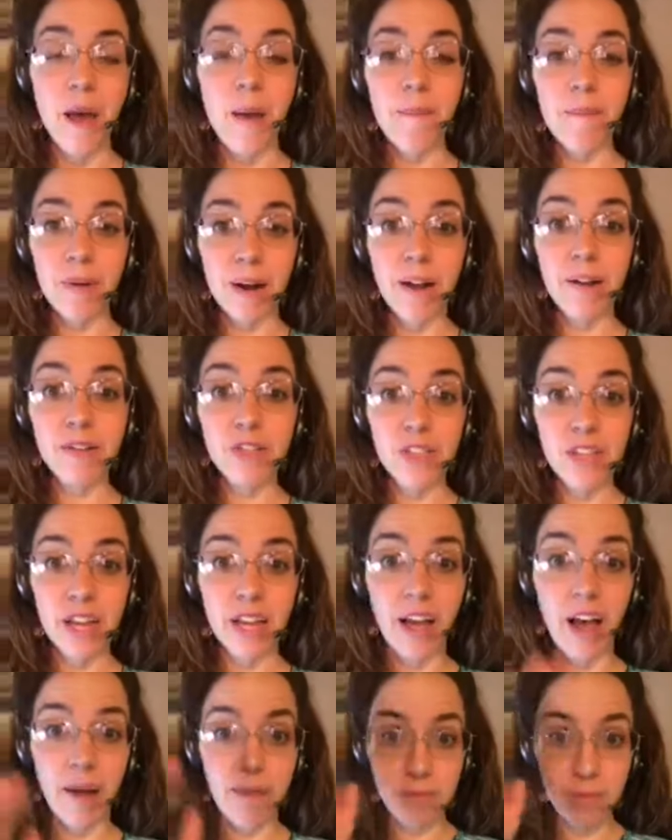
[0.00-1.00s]
But I was like,
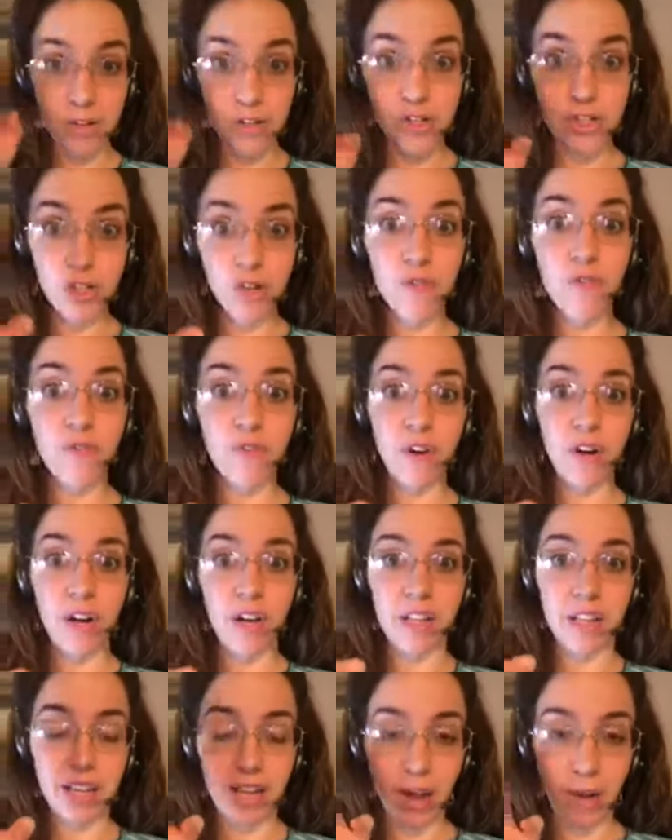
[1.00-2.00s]
I'm going to shoot for it.
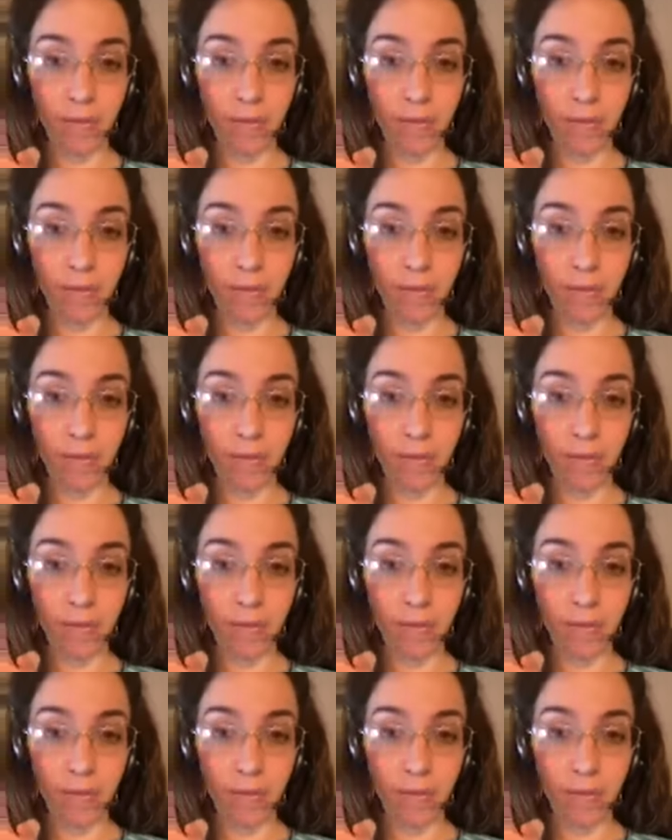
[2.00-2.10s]
Like, I